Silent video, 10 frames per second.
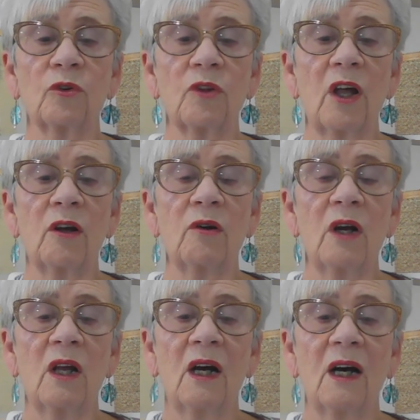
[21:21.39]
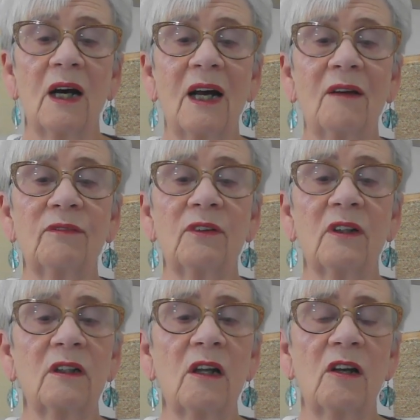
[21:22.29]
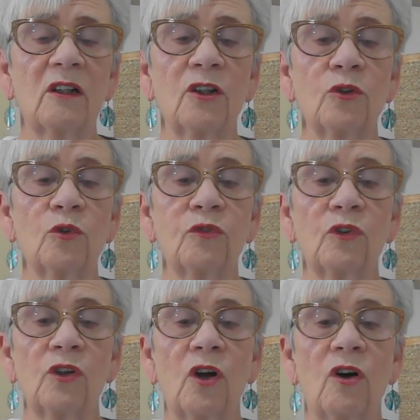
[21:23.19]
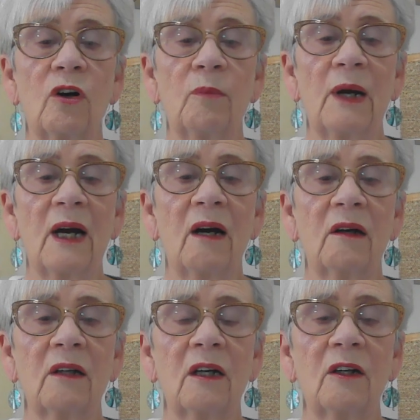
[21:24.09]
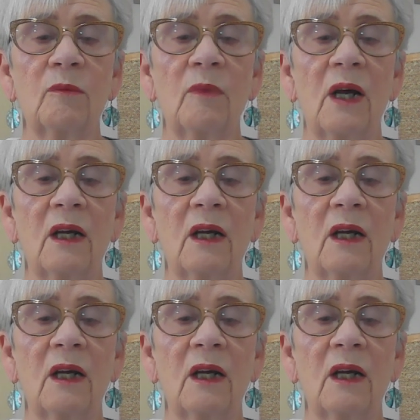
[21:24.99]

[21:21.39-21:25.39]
Although I have learnt an awful lot about how